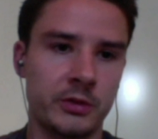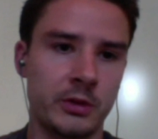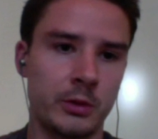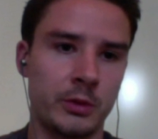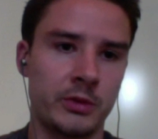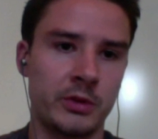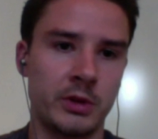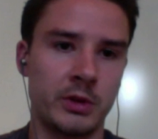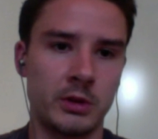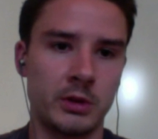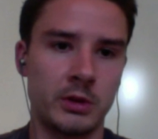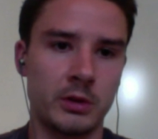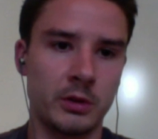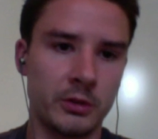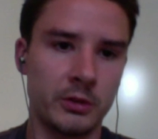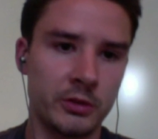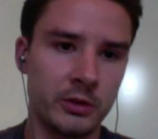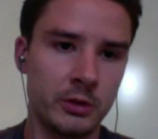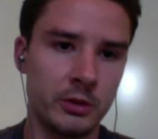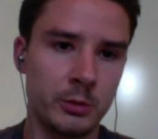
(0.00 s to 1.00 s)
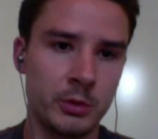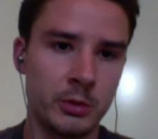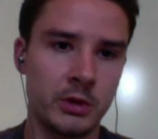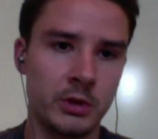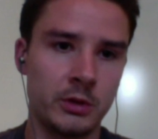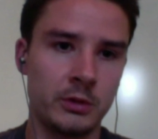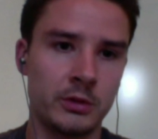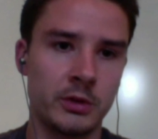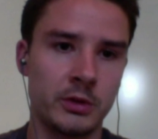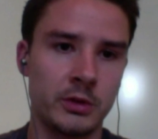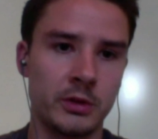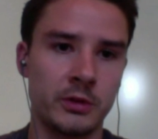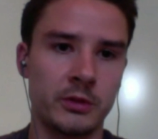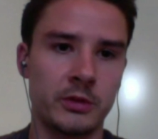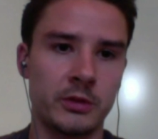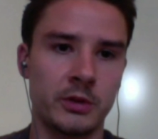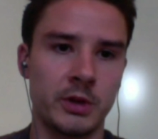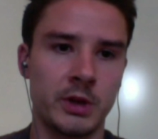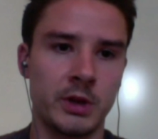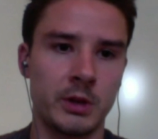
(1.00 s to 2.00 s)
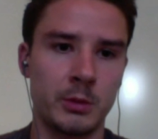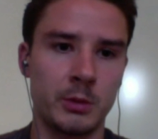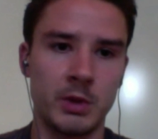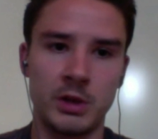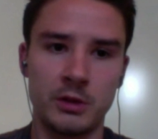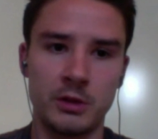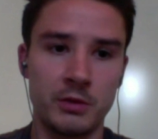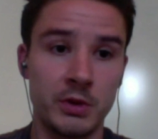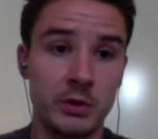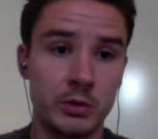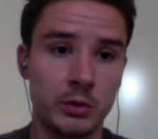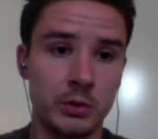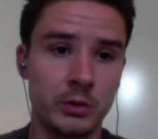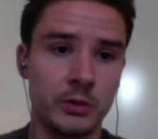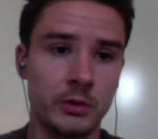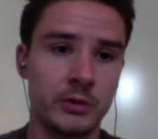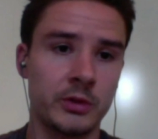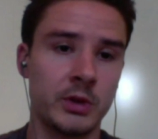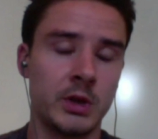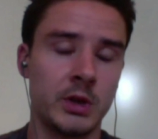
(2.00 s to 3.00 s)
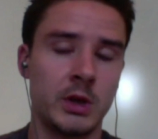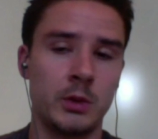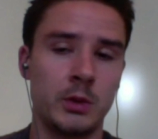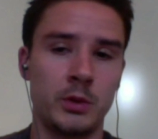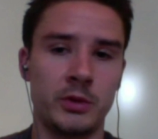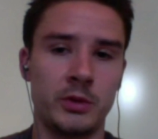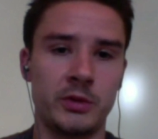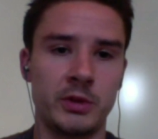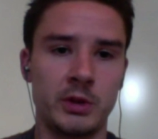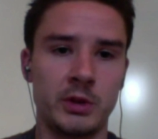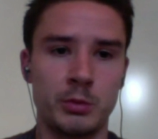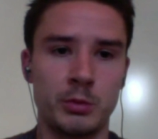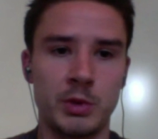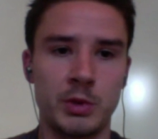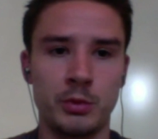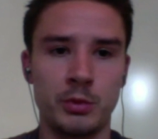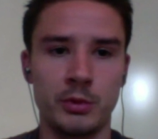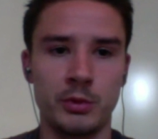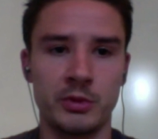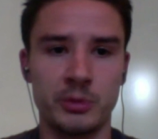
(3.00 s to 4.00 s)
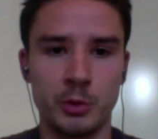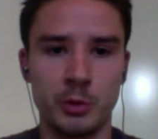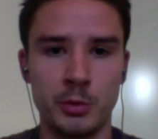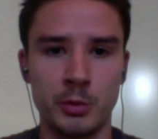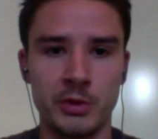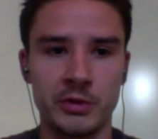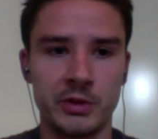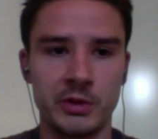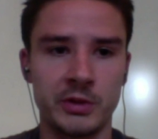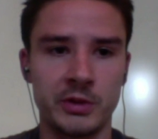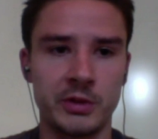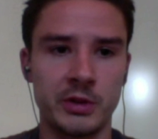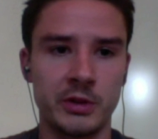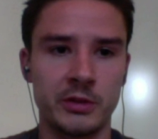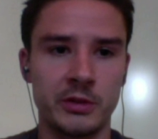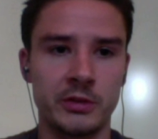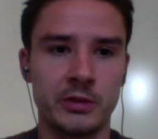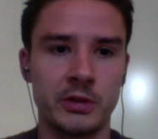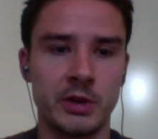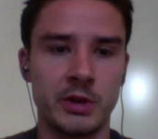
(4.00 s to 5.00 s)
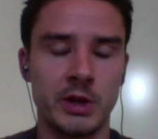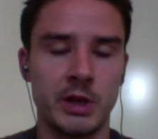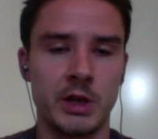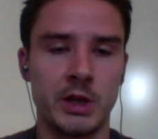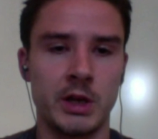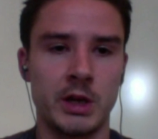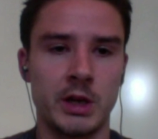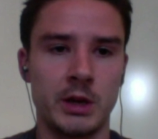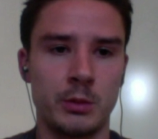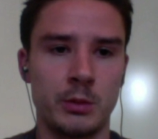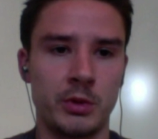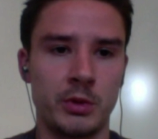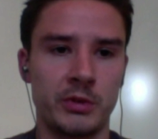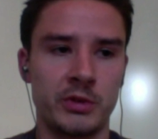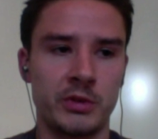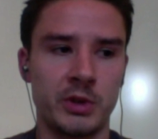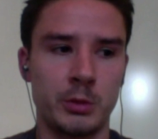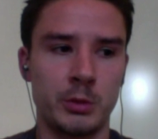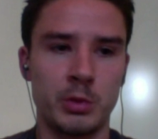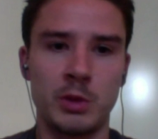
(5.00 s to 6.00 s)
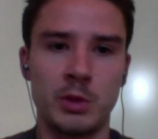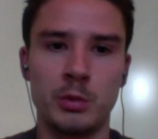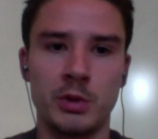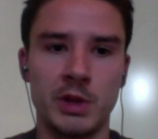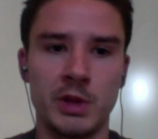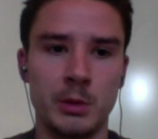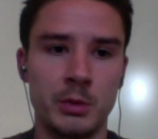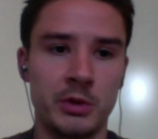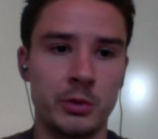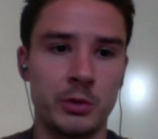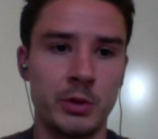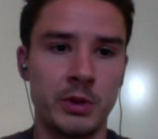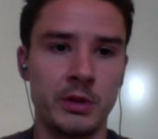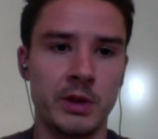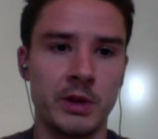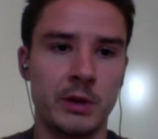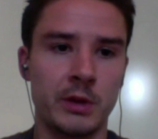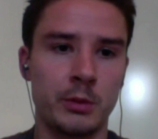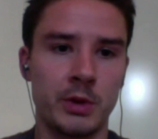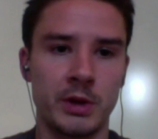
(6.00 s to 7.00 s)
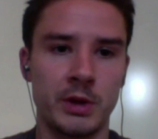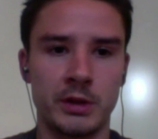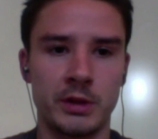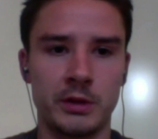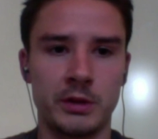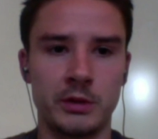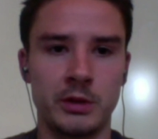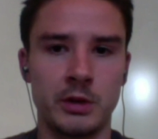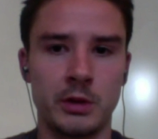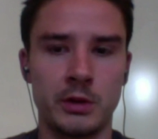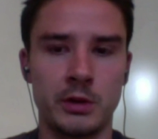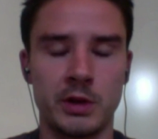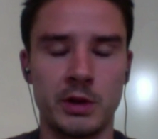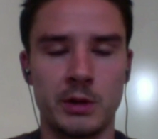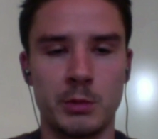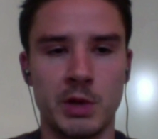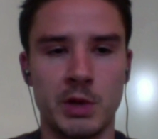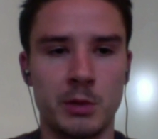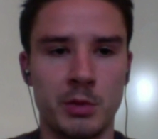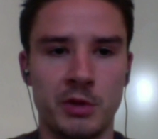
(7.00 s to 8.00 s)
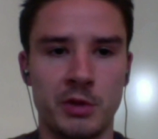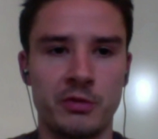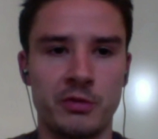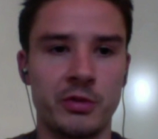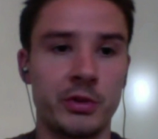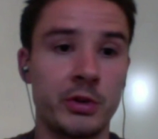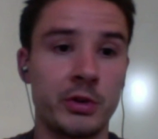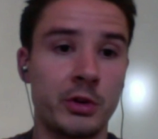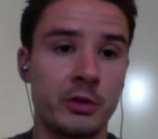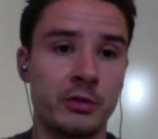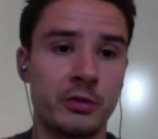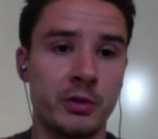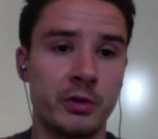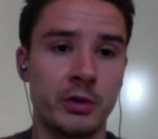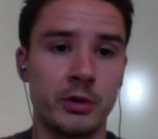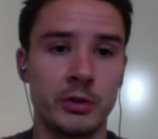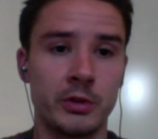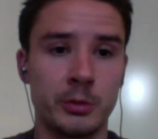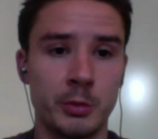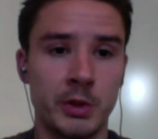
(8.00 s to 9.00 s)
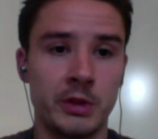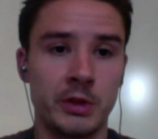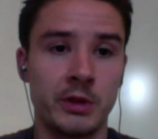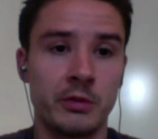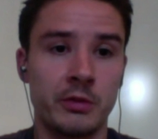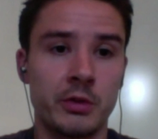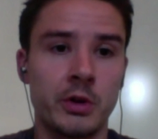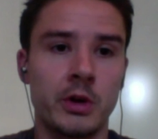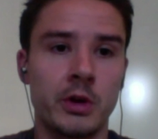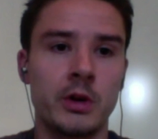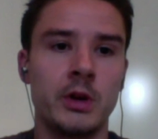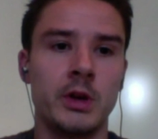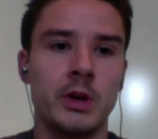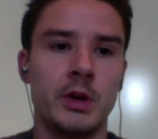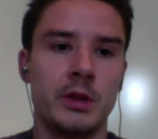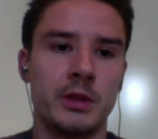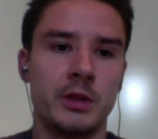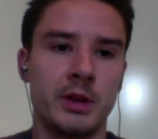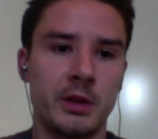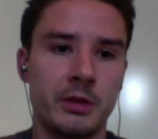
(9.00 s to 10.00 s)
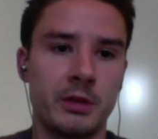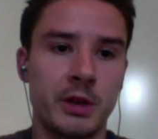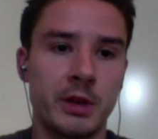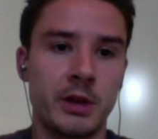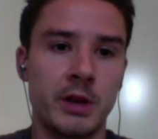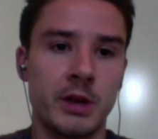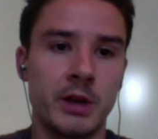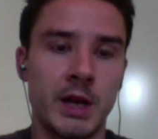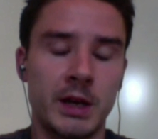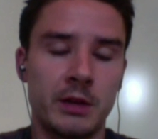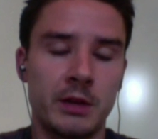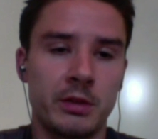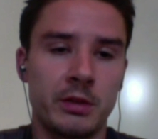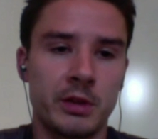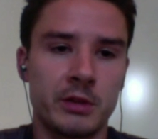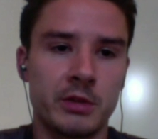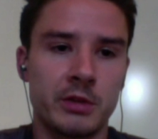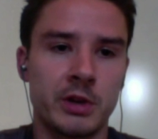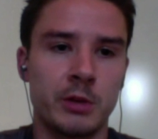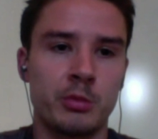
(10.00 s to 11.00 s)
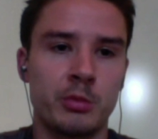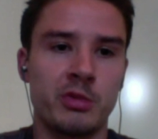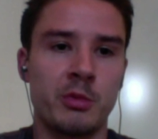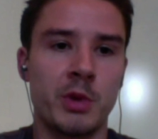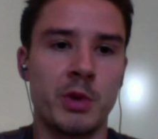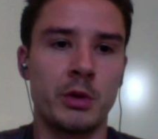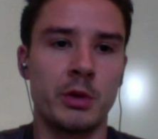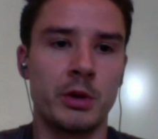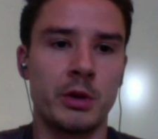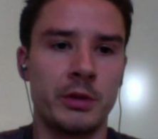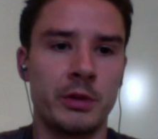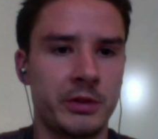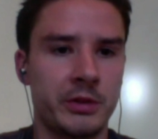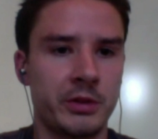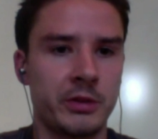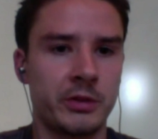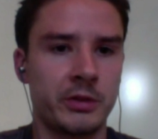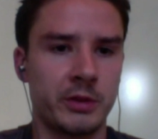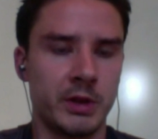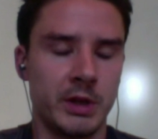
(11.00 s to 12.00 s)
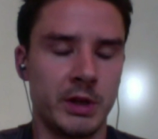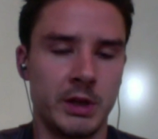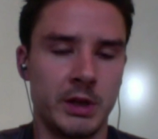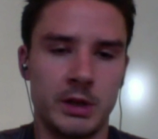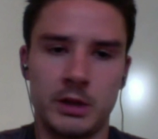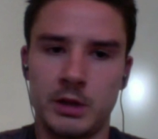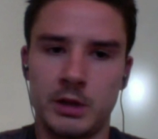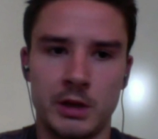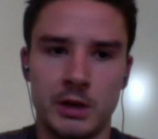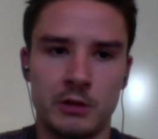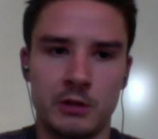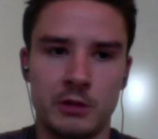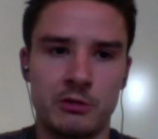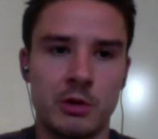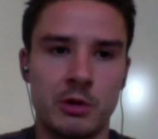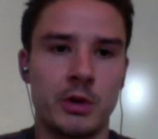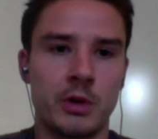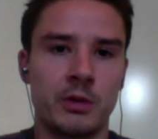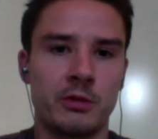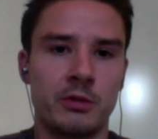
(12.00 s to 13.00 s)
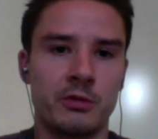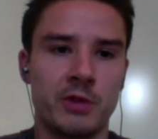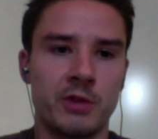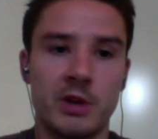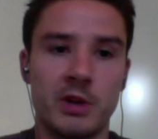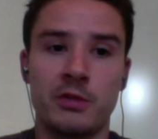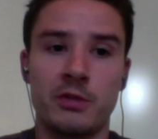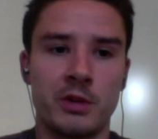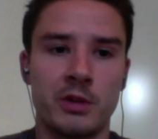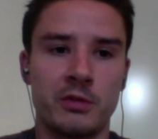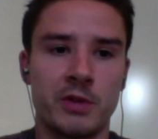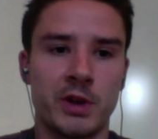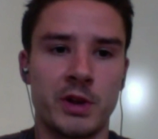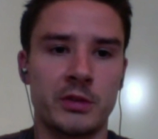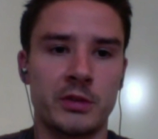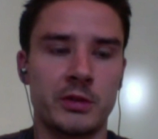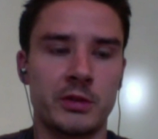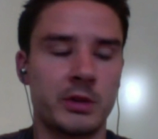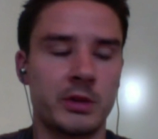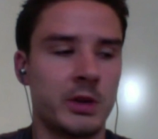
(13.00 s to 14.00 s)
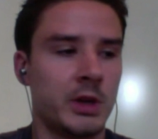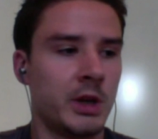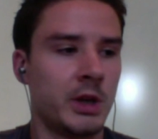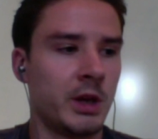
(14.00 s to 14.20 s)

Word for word: So we're seeing consumer users, um, individuals, we're seeing people with small businesses, and um, we're seeing people in between that where they, you know, there might be a photographer or something. They've got their thing, anything they're trying to promote, and this is uh, growing very, very fast.